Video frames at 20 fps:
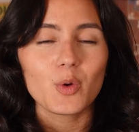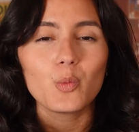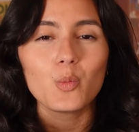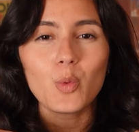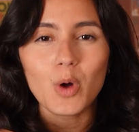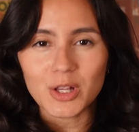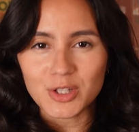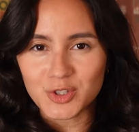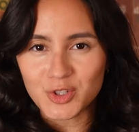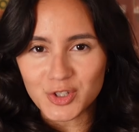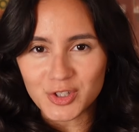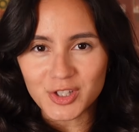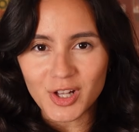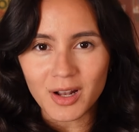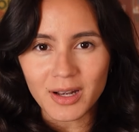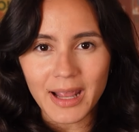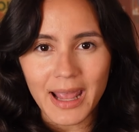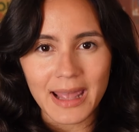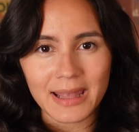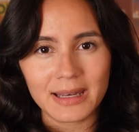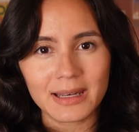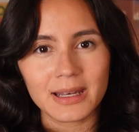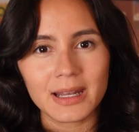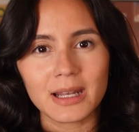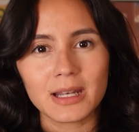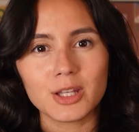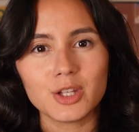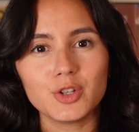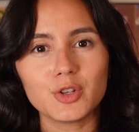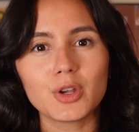once you're done
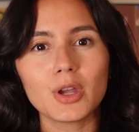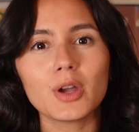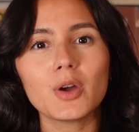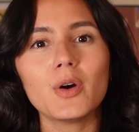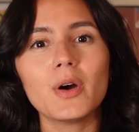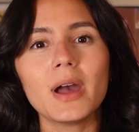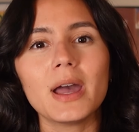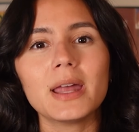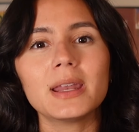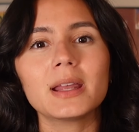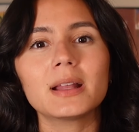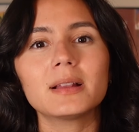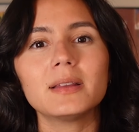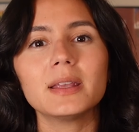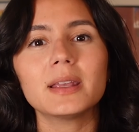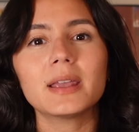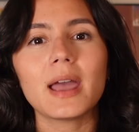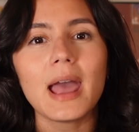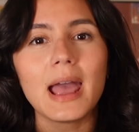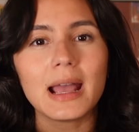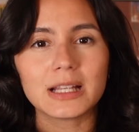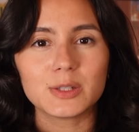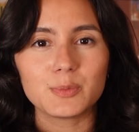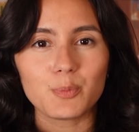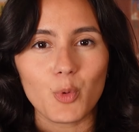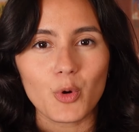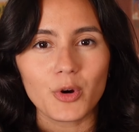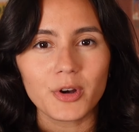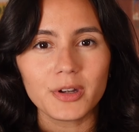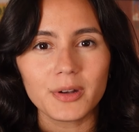editing, you can go ahead and click
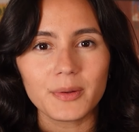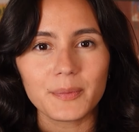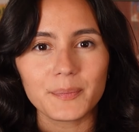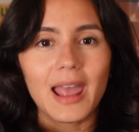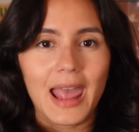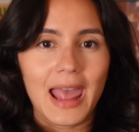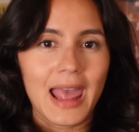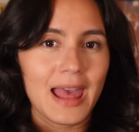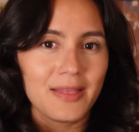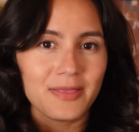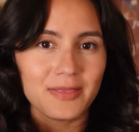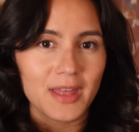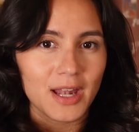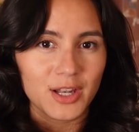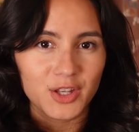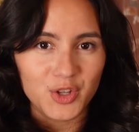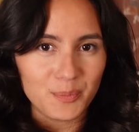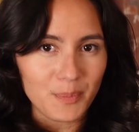export and then you